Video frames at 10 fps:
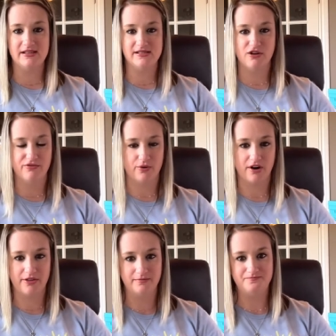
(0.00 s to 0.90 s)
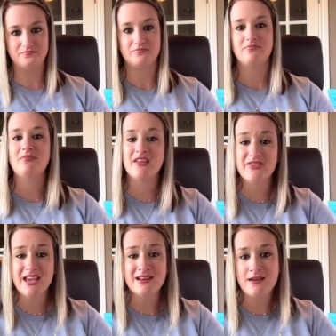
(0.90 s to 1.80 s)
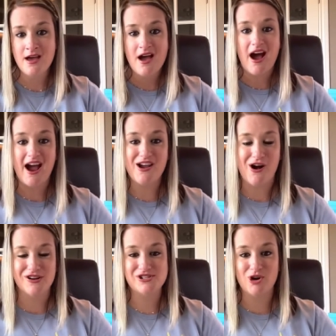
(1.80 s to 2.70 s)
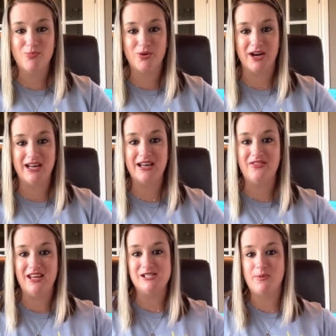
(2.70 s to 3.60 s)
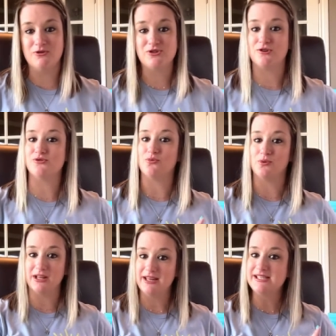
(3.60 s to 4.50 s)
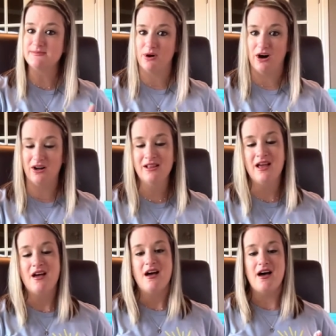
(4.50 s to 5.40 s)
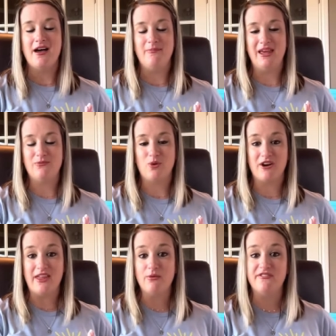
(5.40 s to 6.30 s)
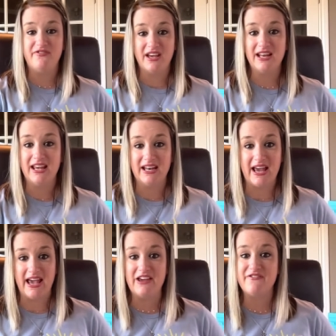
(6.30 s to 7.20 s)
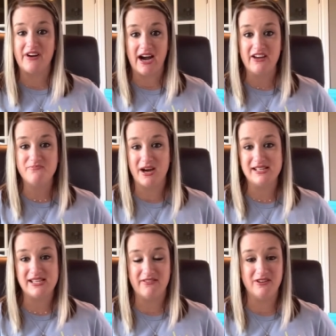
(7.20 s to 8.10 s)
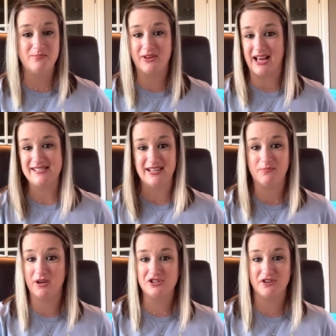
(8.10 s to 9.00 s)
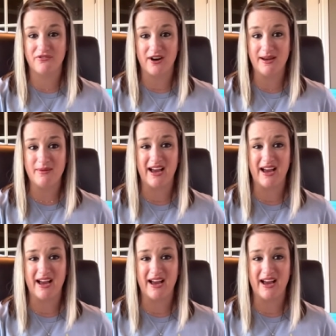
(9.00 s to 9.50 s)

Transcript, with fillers: so forth. Then I also printed these posters really small um, and where they would fit in a five by seven plastic picture frame.